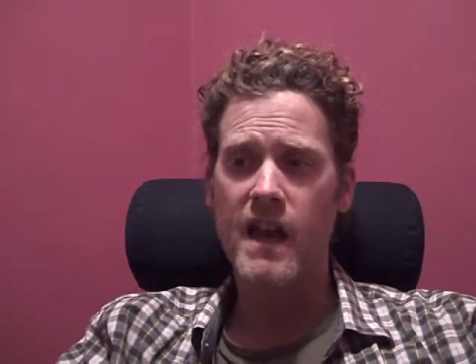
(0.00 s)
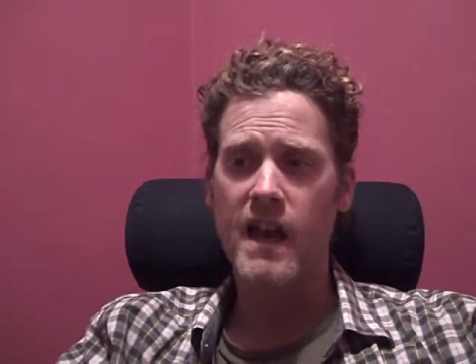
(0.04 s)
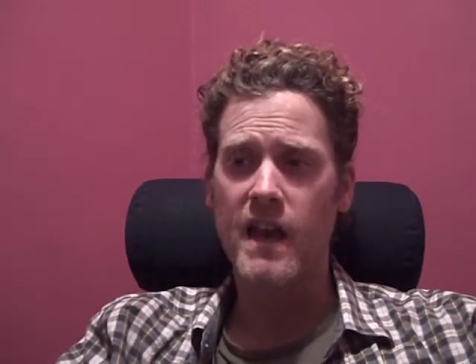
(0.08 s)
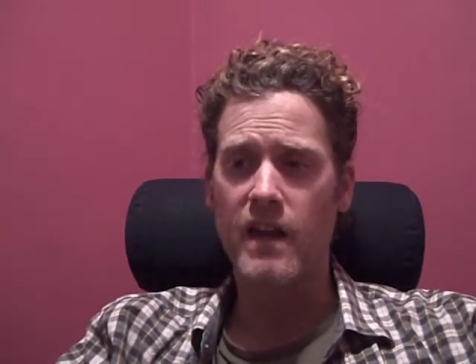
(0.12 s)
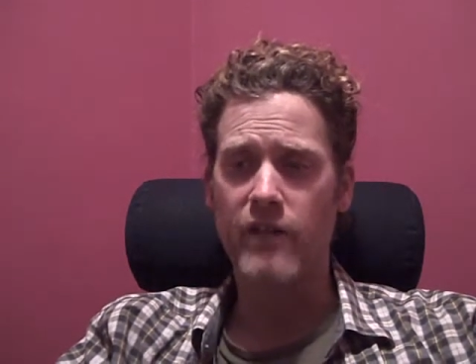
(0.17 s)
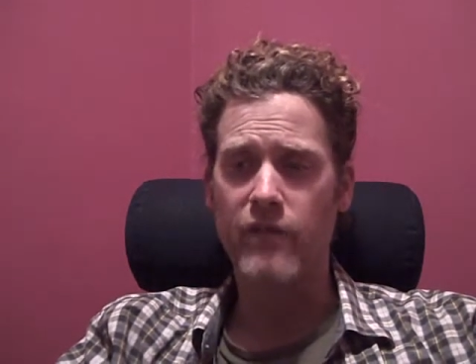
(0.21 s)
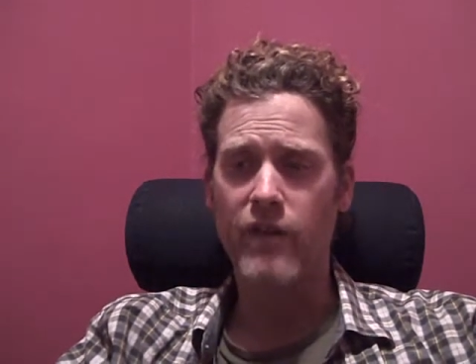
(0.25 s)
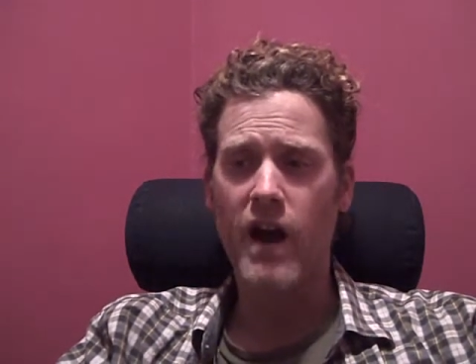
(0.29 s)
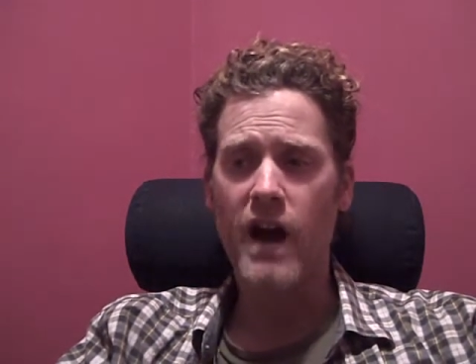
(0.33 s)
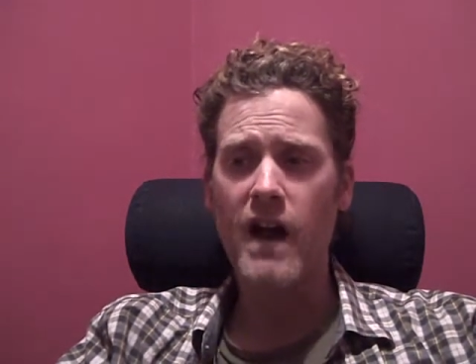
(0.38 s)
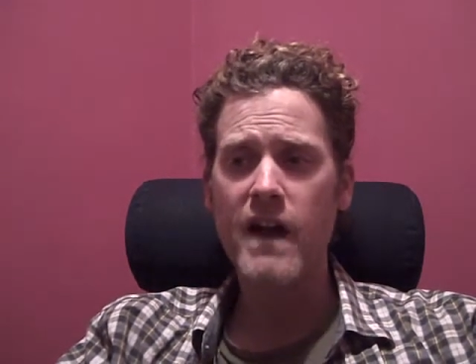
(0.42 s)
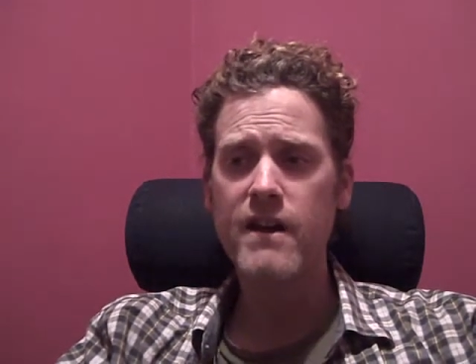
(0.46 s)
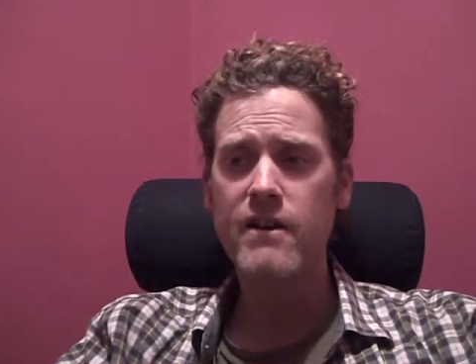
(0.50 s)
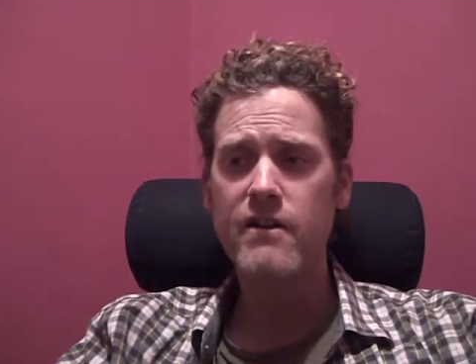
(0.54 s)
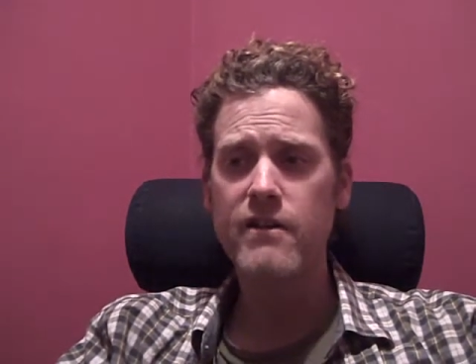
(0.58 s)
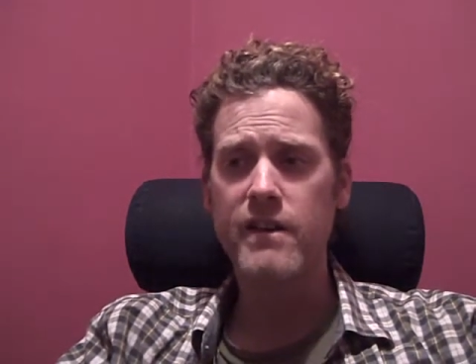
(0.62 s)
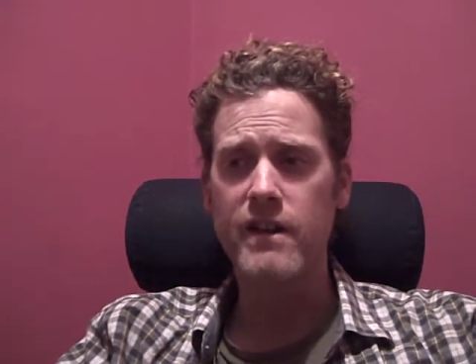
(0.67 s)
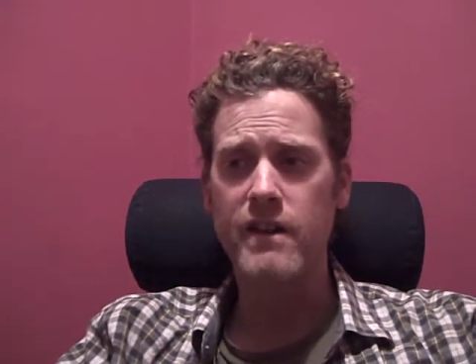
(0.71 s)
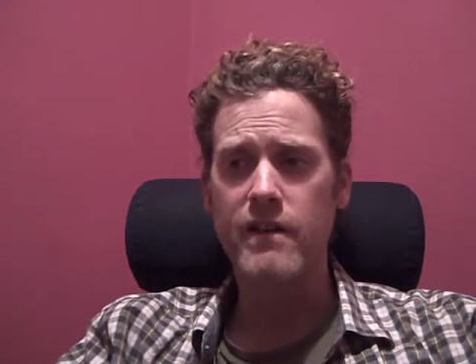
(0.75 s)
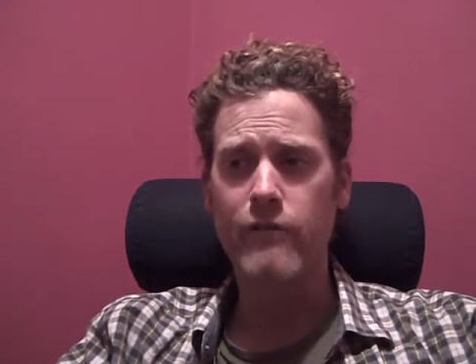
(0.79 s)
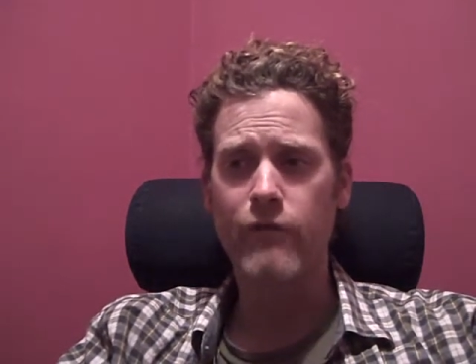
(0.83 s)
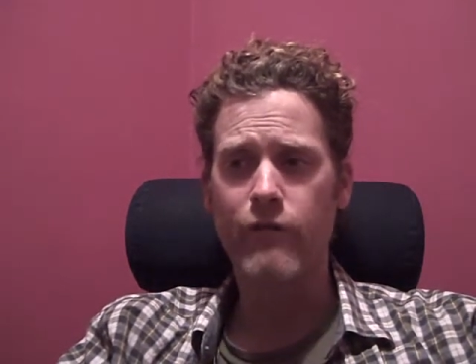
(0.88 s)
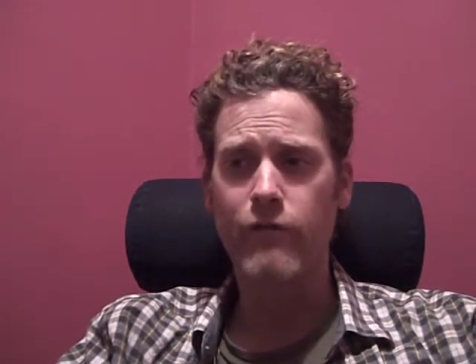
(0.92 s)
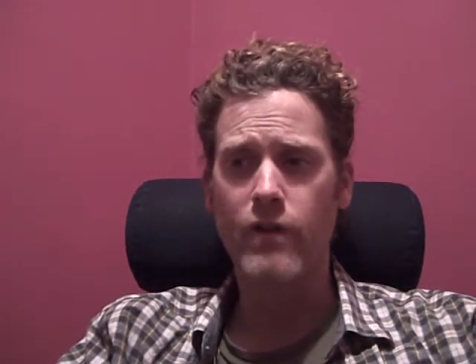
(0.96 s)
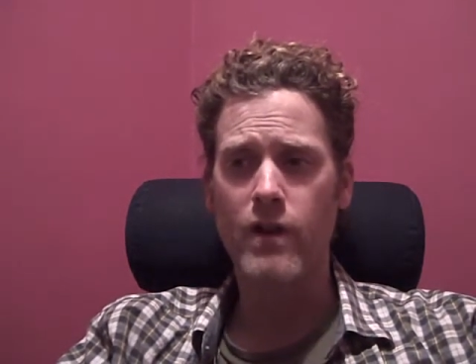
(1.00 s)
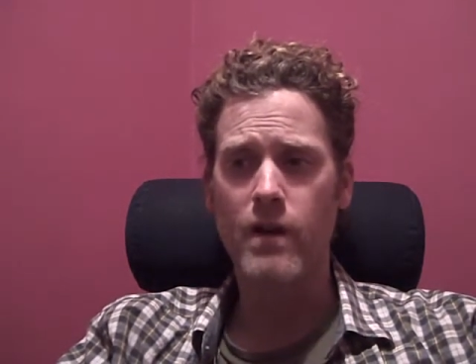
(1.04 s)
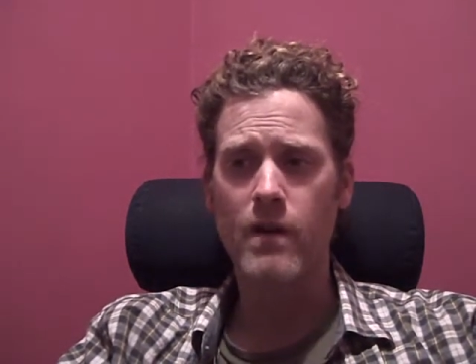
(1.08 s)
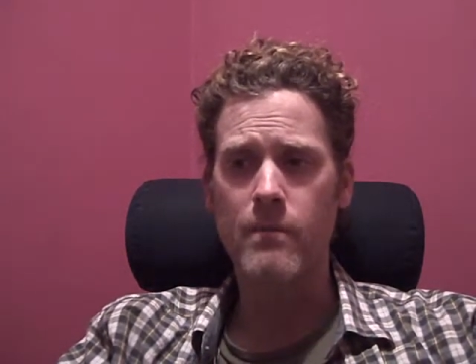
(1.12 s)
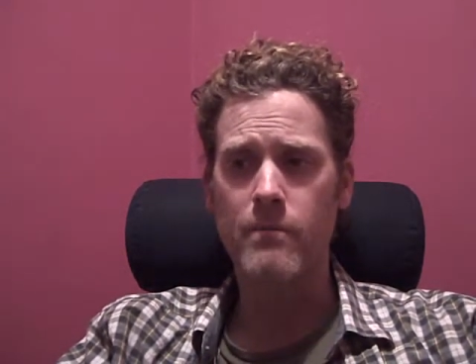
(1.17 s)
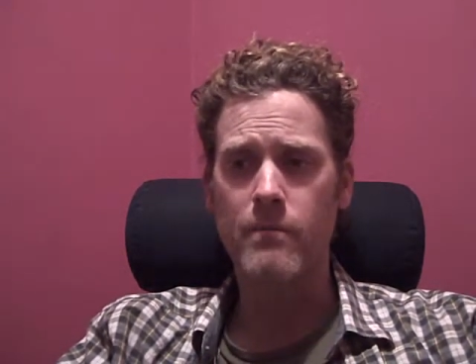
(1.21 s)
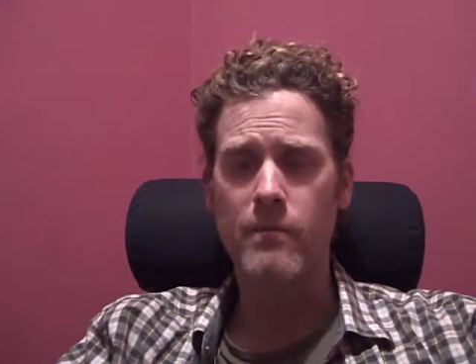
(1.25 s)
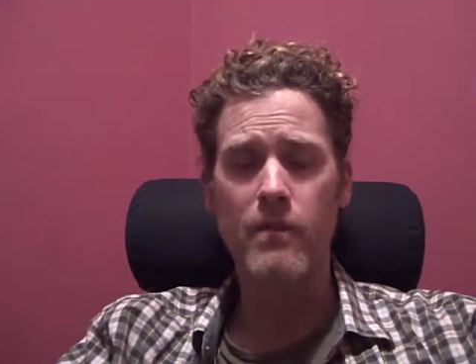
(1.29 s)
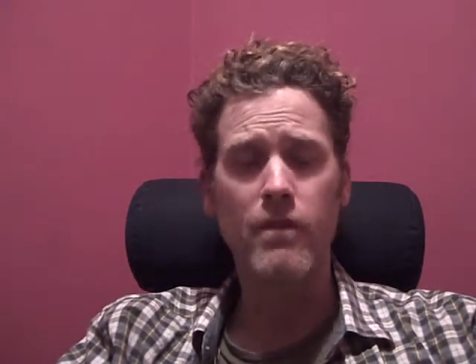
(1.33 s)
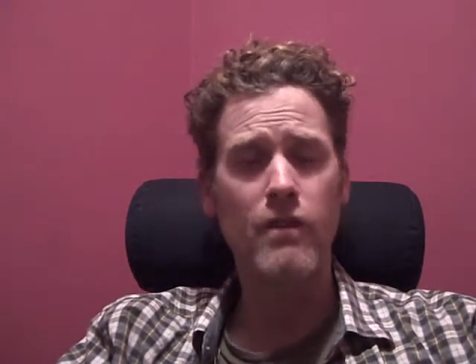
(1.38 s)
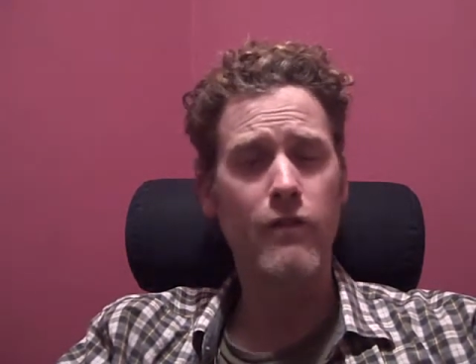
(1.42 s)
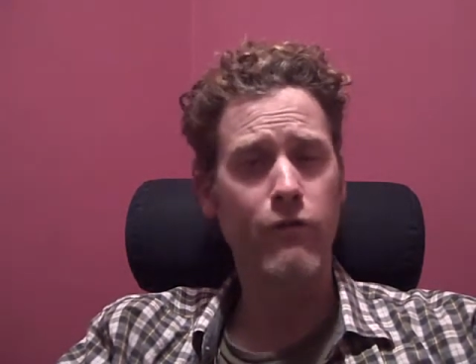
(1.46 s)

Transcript: And I've hired it from